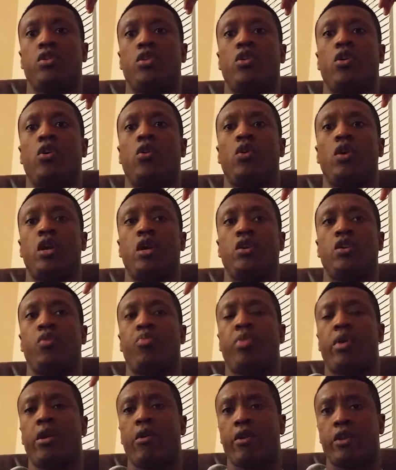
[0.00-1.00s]
your
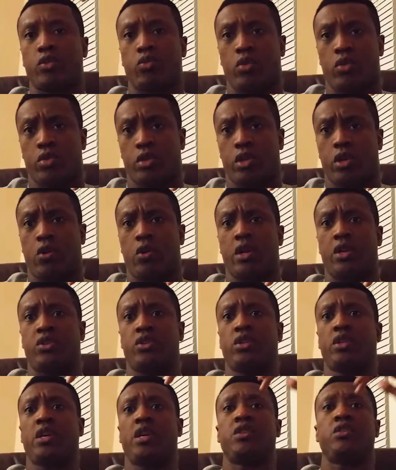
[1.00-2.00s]
parents weren't taught
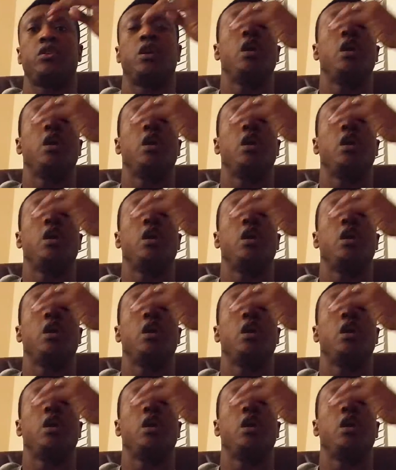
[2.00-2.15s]
education.